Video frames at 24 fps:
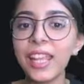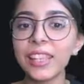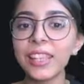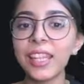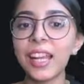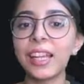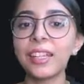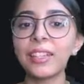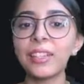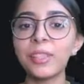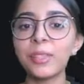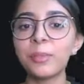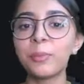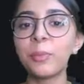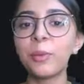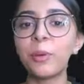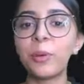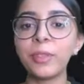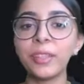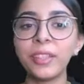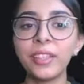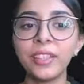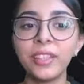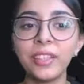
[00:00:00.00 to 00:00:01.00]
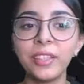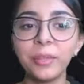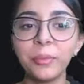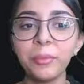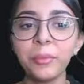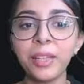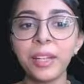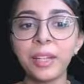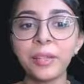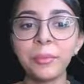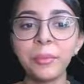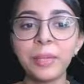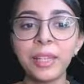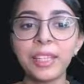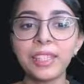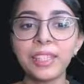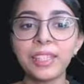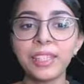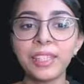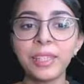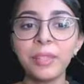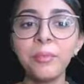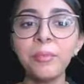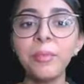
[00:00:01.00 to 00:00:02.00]
that is born in him that
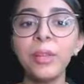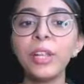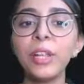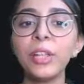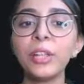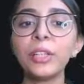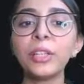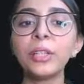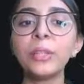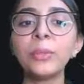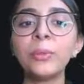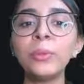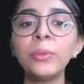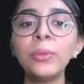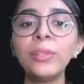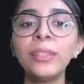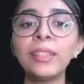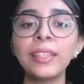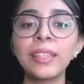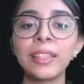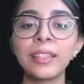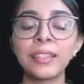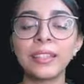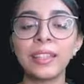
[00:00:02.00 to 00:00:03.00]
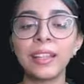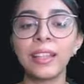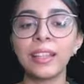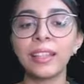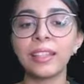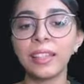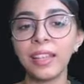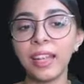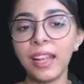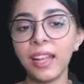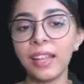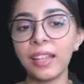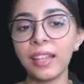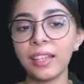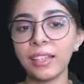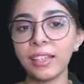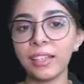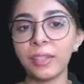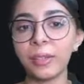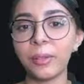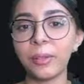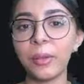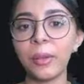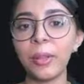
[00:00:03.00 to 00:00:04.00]
makes him do things like
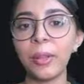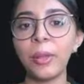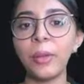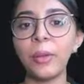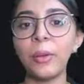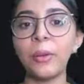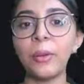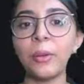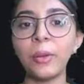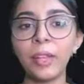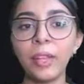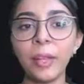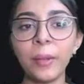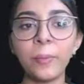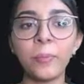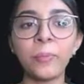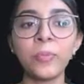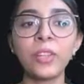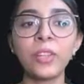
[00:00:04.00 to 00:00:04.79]
that. Okay,